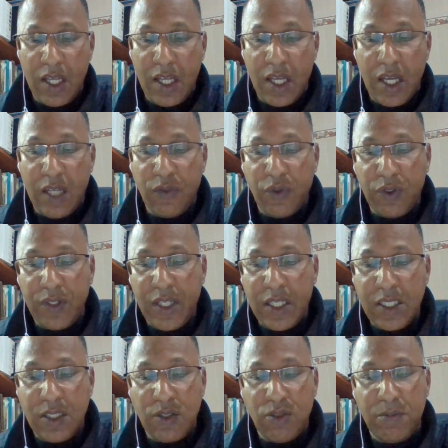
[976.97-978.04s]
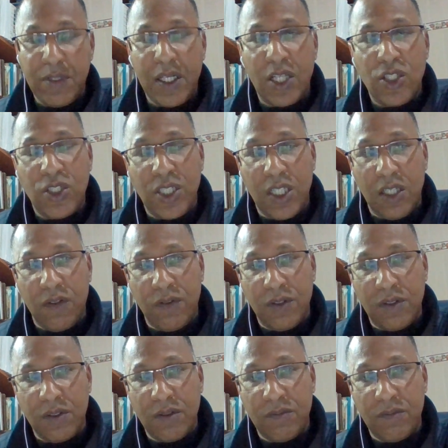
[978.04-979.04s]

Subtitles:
And for this to be achieved,